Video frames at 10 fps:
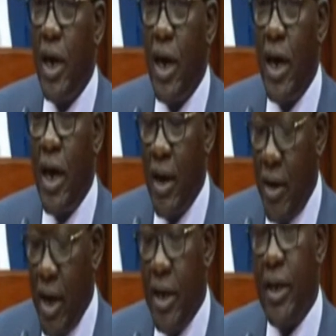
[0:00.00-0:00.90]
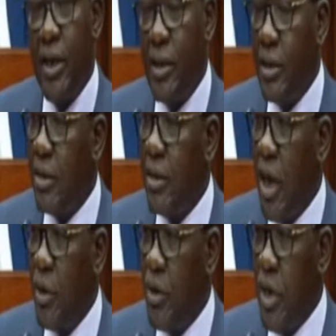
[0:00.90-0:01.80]
are, are running at,
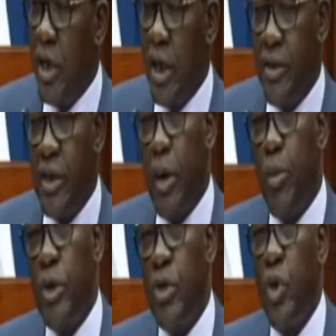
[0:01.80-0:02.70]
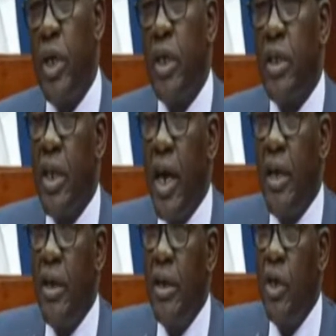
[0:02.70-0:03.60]
I was reading, Singapore is going at
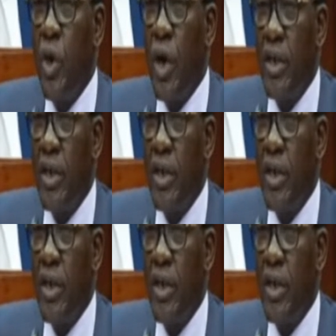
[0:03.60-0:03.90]
$9